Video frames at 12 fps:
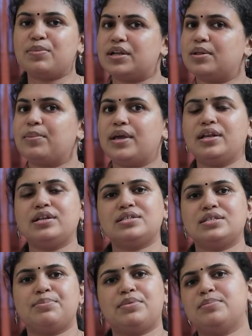but the main
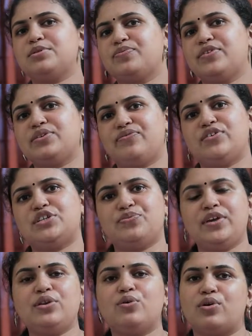symptoms which
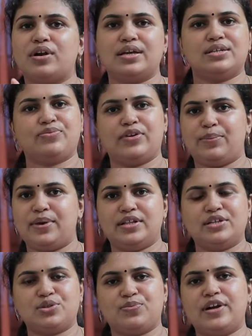we note as will be
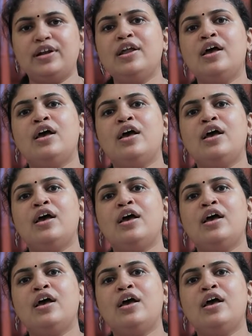this one.